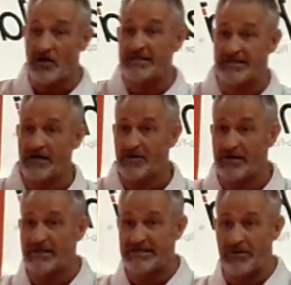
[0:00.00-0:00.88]
series
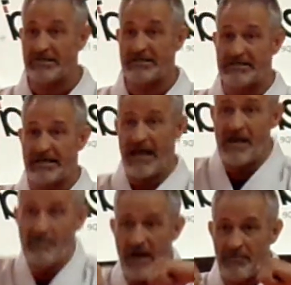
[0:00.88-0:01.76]
the
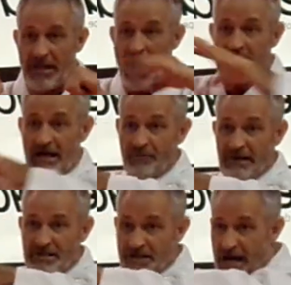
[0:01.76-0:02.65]
same. I block, I
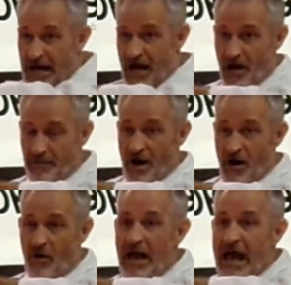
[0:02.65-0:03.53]
reach, I
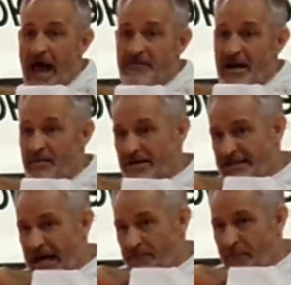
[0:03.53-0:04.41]
elbow, and then I'm going to
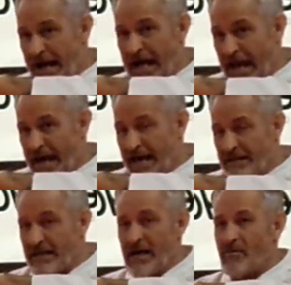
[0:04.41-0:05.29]
take my
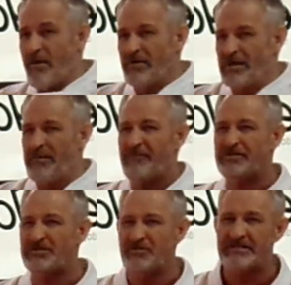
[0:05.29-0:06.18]
hand, and remember in the pivot
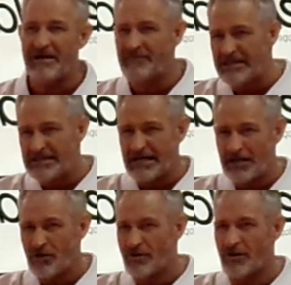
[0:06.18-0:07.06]
270
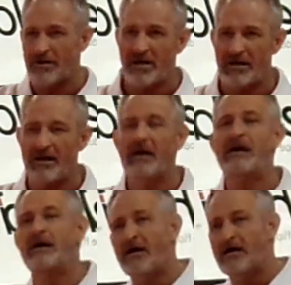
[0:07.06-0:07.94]
technique you learned
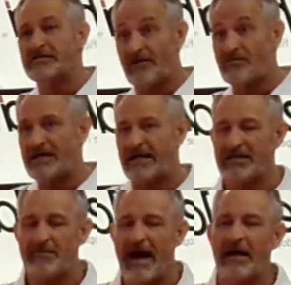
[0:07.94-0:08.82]
several techniques
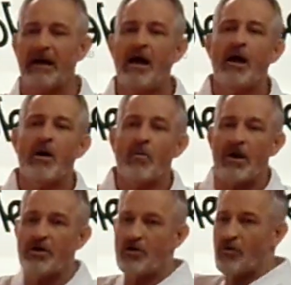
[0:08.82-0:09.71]
back, where
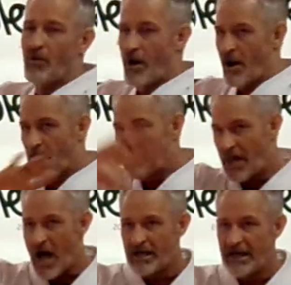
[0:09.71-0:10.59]
you are
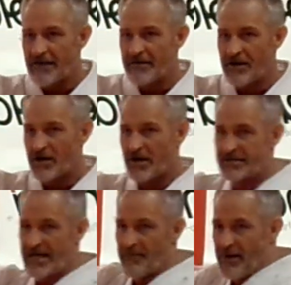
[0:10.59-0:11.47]
blocking and then you're going to
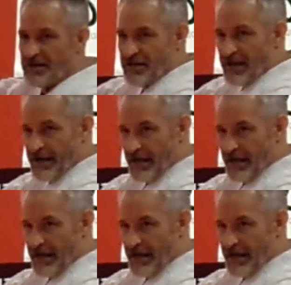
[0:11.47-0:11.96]
step punch and you're going to